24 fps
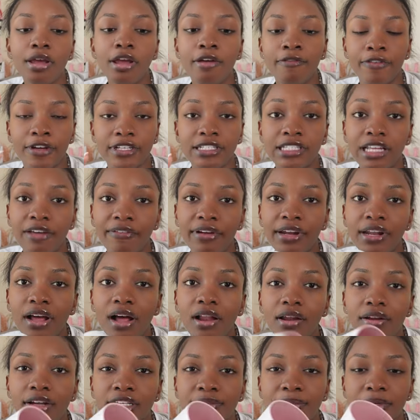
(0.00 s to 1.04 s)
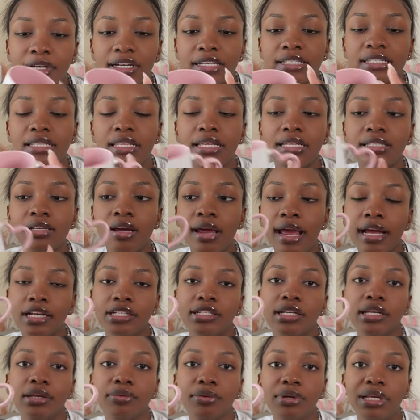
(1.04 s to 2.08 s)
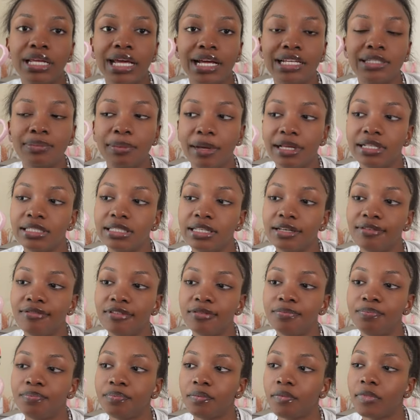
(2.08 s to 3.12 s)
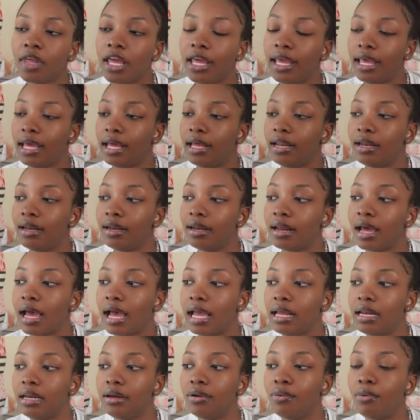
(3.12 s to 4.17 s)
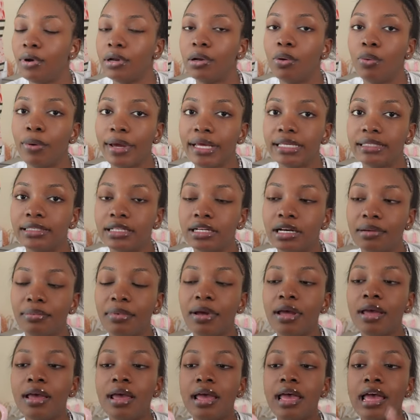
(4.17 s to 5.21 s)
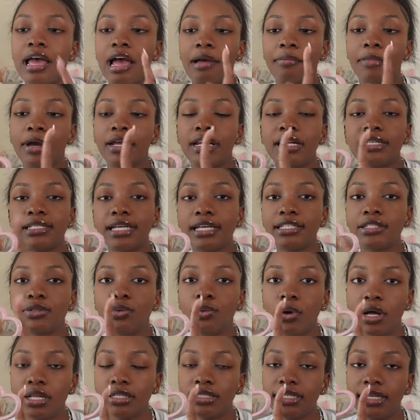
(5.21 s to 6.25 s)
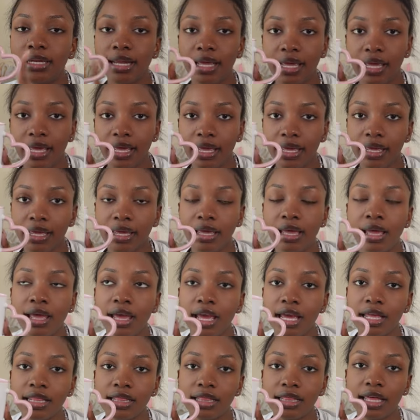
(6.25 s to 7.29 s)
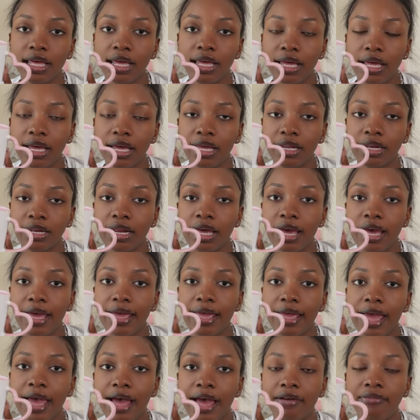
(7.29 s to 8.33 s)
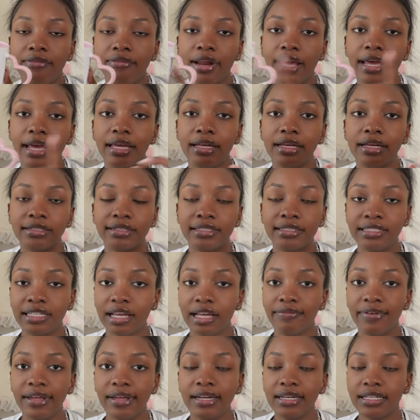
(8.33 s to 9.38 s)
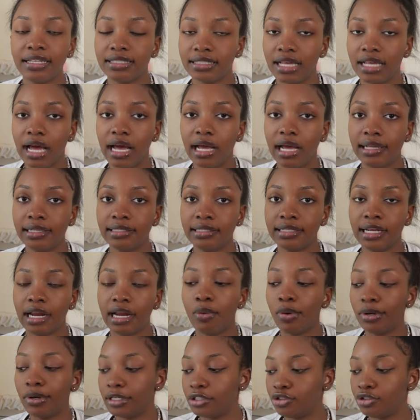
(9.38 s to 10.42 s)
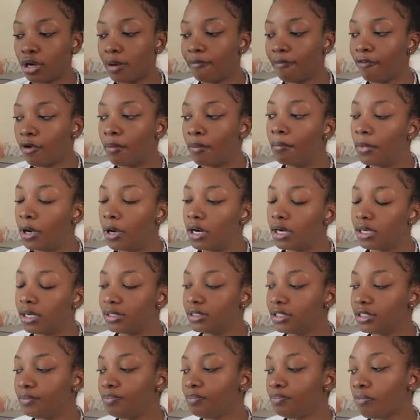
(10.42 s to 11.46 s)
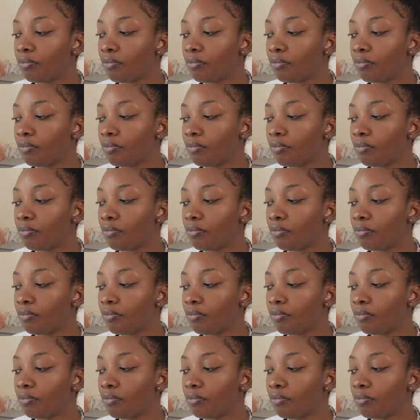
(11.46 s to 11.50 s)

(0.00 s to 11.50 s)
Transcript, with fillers: for seven dollars because these are actually really expensive and I didn't want to waste them I'm gonna test one today and then I have like seven designs that I want to drop for mugs